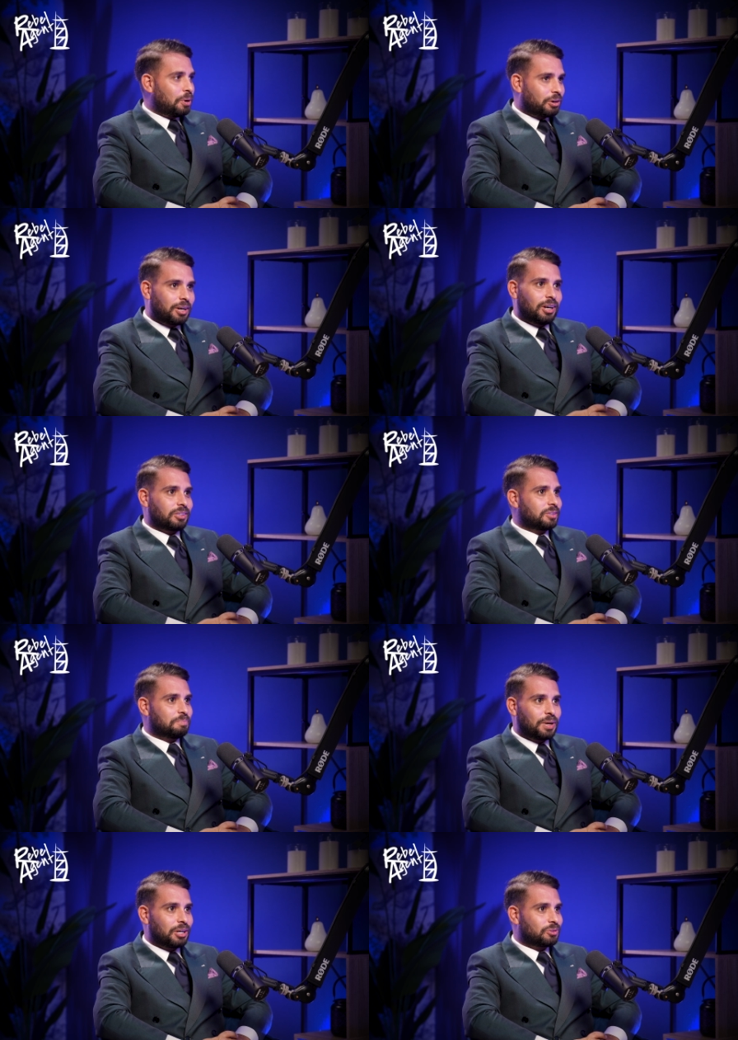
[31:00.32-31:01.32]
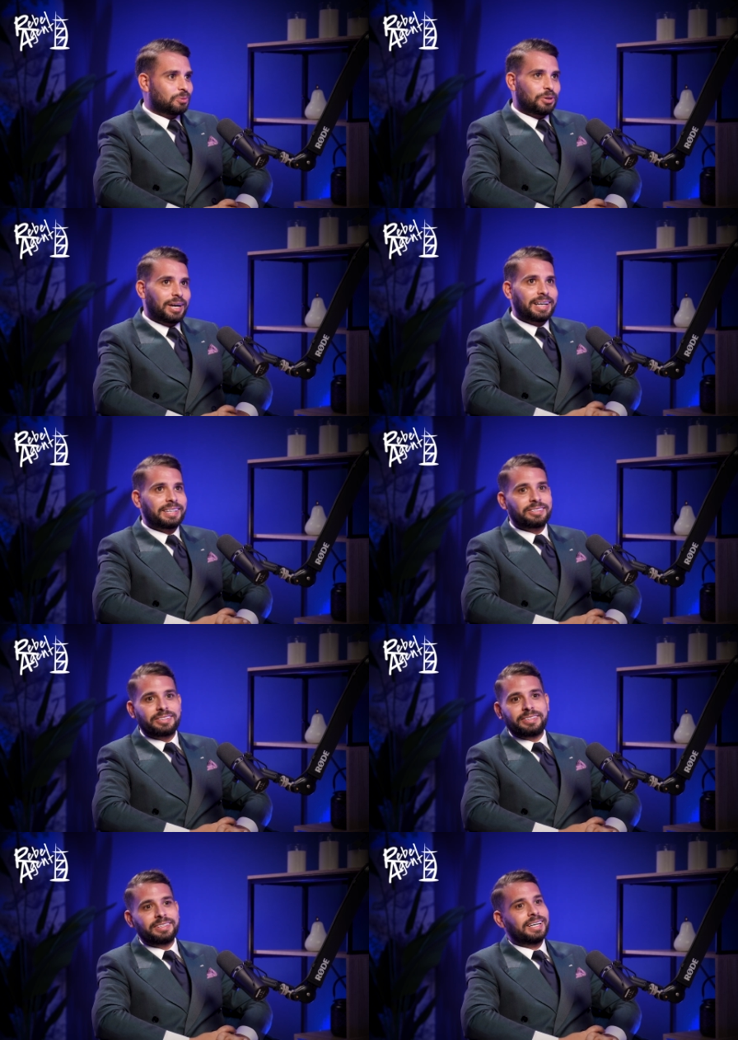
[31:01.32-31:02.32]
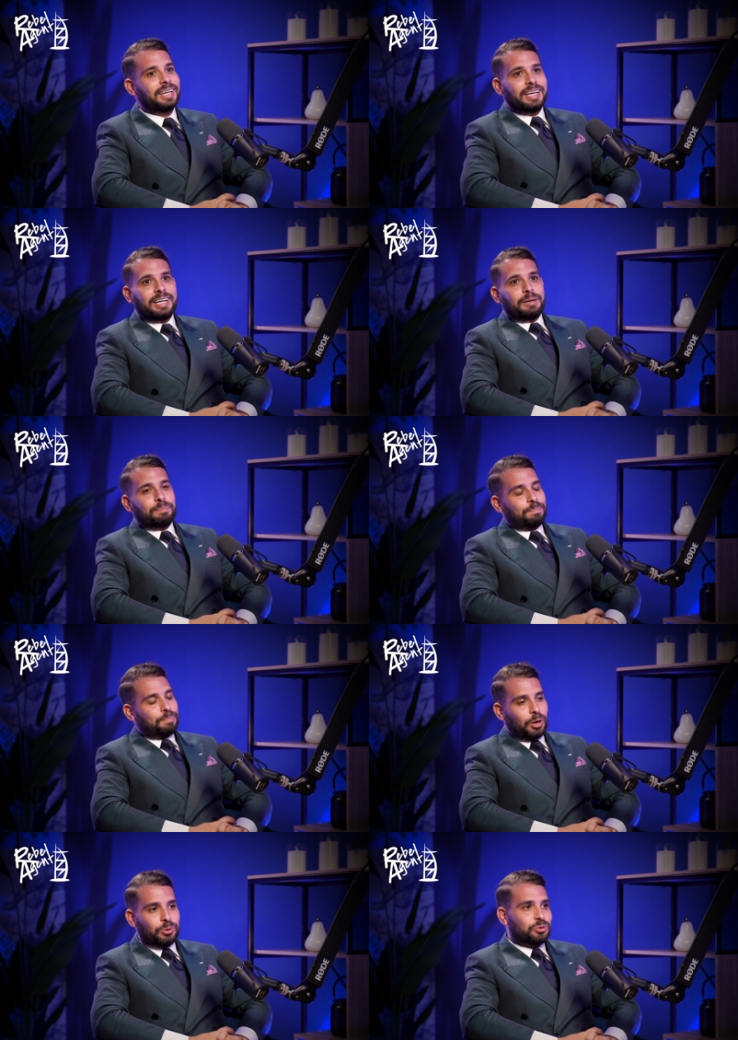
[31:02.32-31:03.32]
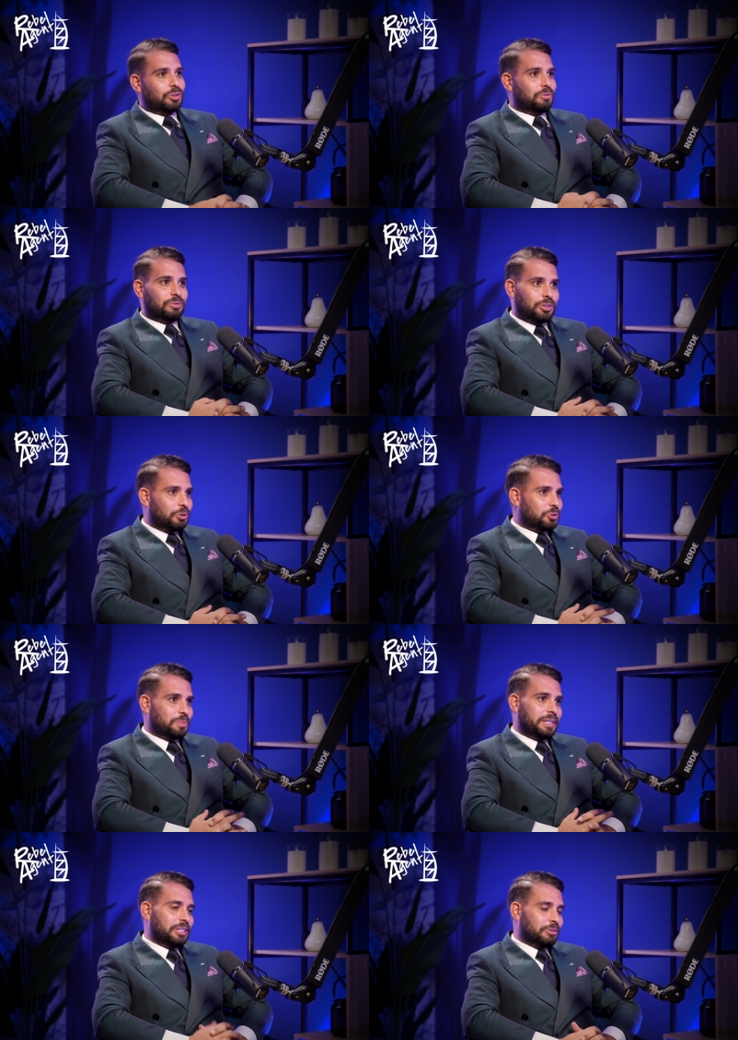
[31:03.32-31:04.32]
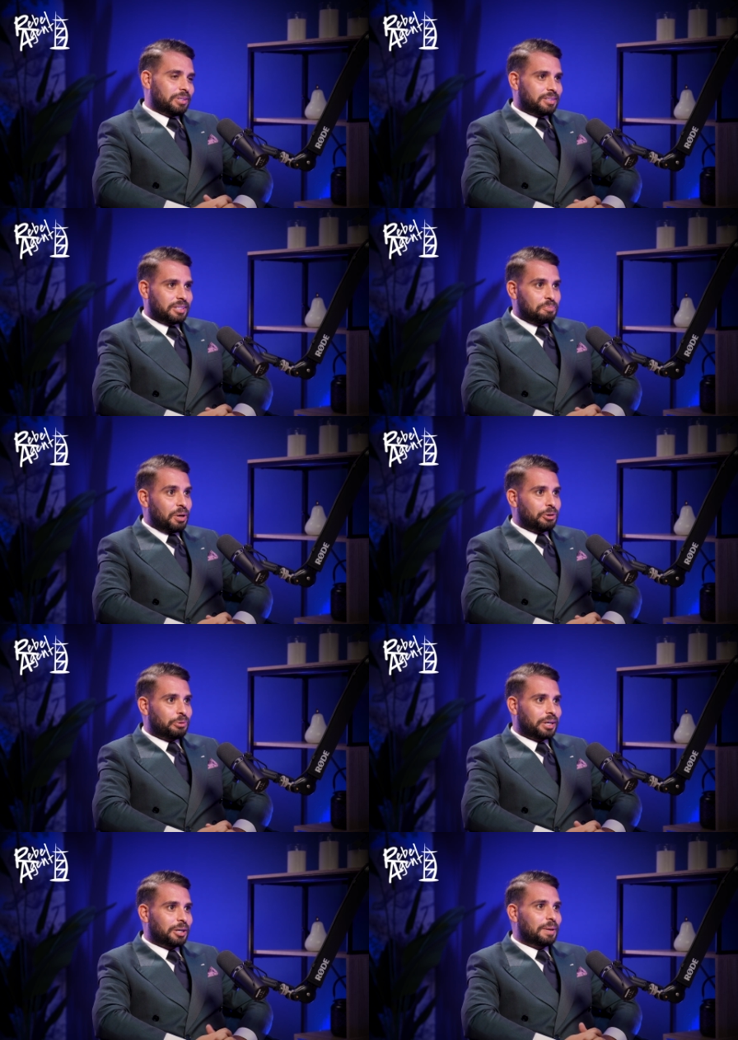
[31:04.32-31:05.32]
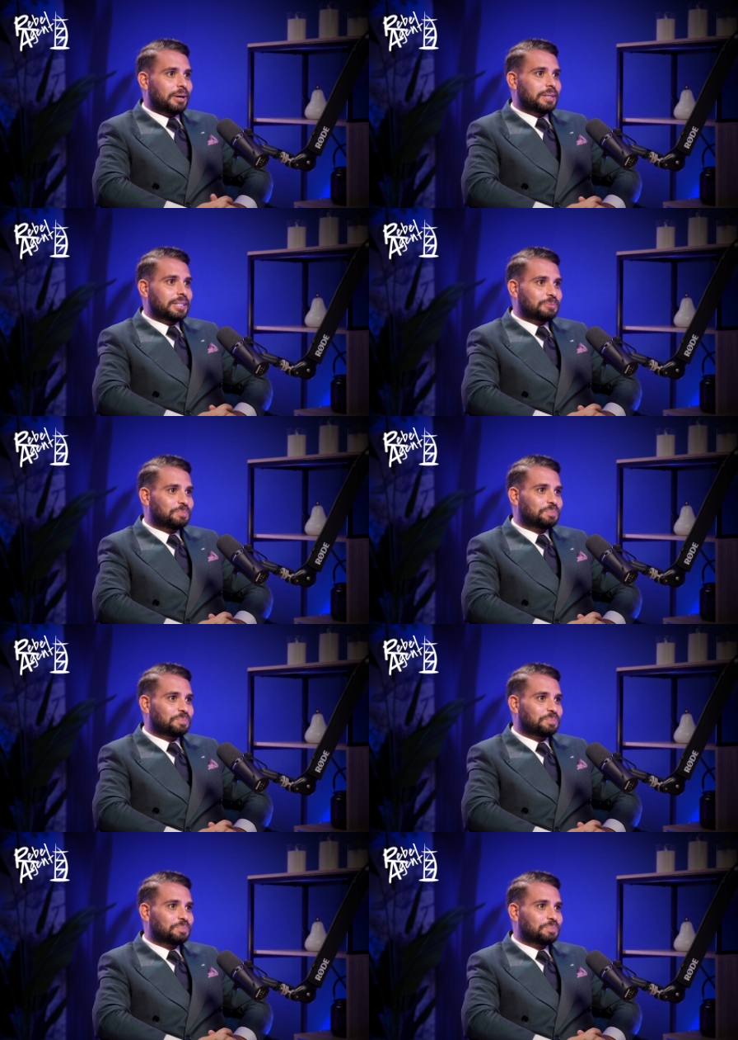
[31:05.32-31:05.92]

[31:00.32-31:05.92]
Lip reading: podcasts and personal brand and posts on social media is my new thing, apparently.